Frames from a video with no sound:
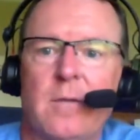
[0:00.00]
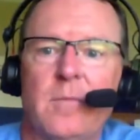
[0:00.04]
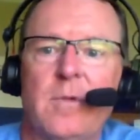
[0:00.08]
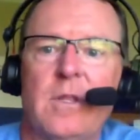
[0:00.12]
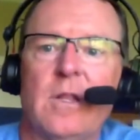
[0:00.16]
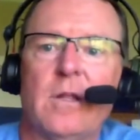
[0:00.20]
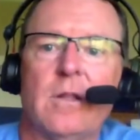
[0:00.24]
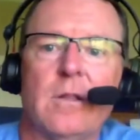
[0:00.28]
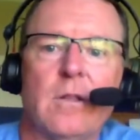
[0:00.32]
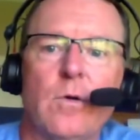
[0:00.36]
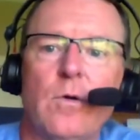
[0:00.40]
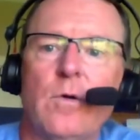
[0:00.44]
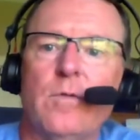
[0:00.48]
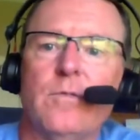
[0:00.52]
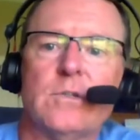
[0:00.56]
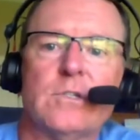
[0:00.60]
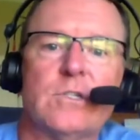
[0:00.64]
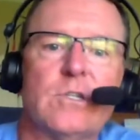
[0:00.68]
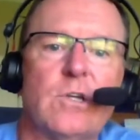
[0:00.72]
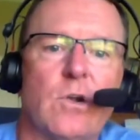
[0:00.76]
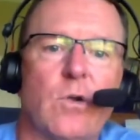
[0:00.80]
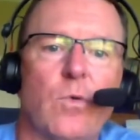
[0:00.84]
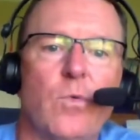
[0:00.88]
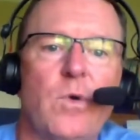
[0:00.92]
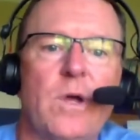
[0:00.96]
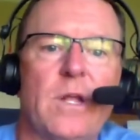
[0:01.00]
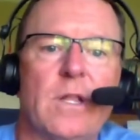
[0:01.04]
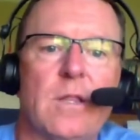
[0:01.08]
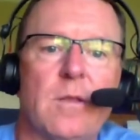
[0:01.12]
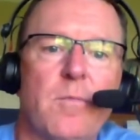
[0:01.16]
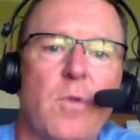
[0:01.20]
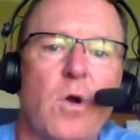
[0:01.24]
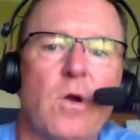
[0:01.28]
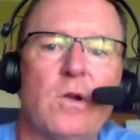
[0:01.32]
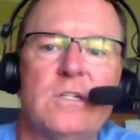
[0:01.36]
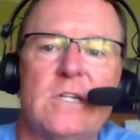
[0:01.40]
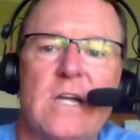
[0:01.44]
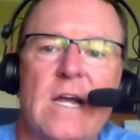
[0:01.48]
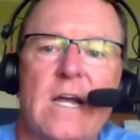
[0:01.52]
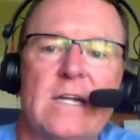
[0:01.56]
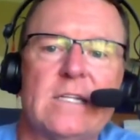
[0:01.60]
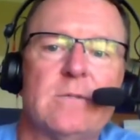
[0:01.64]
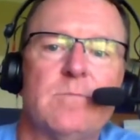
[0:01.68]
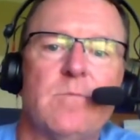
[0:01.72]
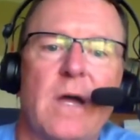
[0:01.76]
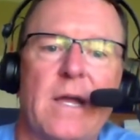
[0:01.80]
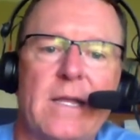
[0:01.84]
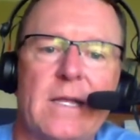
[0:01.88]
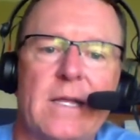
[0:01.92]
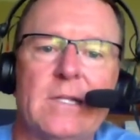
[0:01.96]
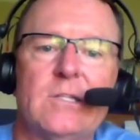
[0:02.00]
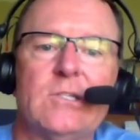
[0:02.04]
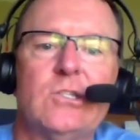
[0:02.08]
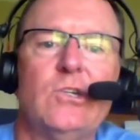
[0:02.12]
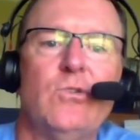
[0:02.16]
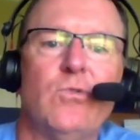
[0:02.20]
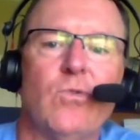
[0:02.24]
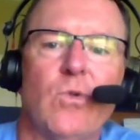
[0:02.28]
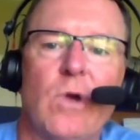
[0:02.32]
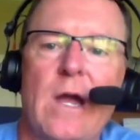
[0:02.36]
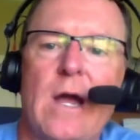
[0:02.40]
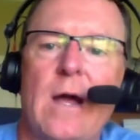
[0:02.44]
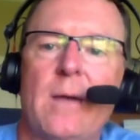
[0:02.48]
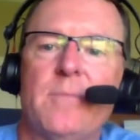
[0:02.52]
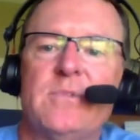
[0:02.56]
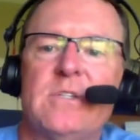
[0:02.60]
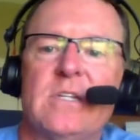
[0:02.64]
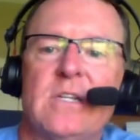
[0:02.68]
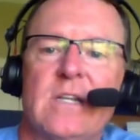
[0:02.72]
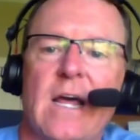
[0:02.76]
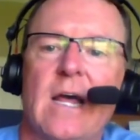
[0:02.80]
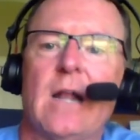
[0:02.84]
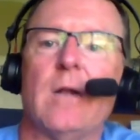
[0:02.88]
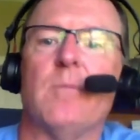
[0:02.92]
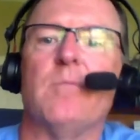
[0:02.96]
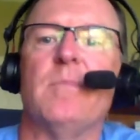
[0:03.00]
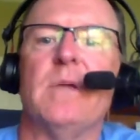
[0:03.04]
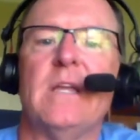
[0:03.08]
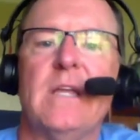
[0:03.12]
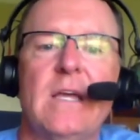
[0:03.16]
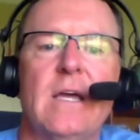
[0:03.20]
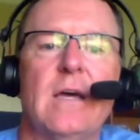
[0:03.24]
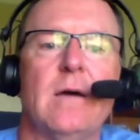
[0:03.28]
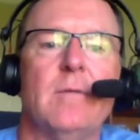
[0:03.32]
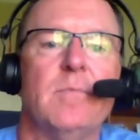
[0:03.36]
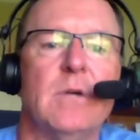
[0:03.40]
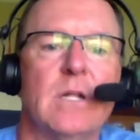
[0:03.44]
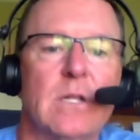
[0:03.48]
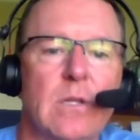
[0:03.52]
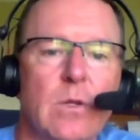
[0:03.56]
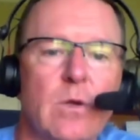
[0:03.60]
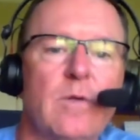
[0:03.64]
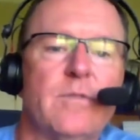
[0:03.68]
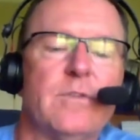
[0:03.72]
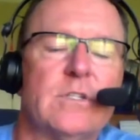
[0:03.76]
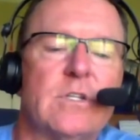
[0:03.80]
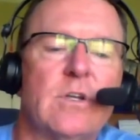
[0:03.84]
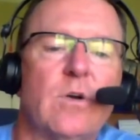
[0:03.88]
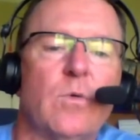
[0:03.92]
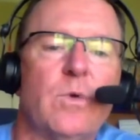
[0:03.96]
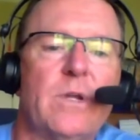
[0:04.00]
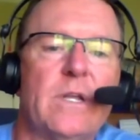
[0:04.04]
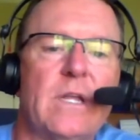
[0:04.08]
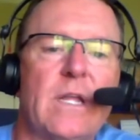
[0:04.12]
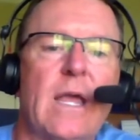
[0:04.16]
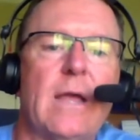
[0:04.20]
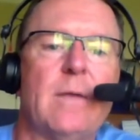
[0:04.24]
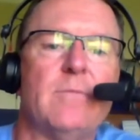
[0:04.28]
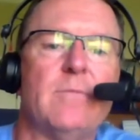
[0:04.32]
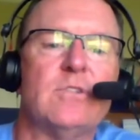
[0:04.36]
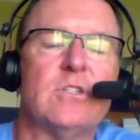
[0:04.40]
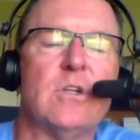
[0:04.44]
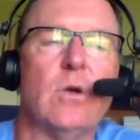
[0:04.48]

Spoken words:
I mean, Louisville's going to win. Lamar Jackson might get 2 reps, and that'll be it, but Louisville's going to win the game.